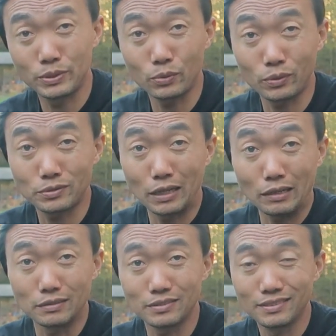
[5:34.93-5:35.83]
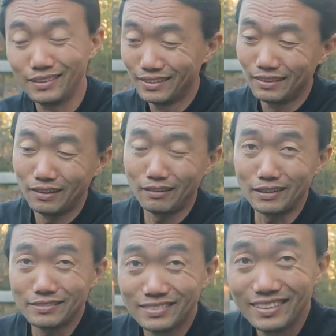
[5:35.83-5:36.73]
to be 20 seconds. All
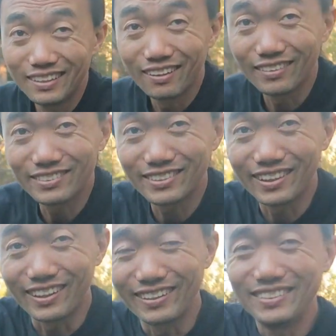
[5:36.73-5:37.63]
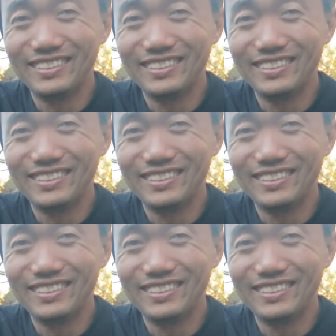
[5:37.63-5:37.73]
right, I'll see you later.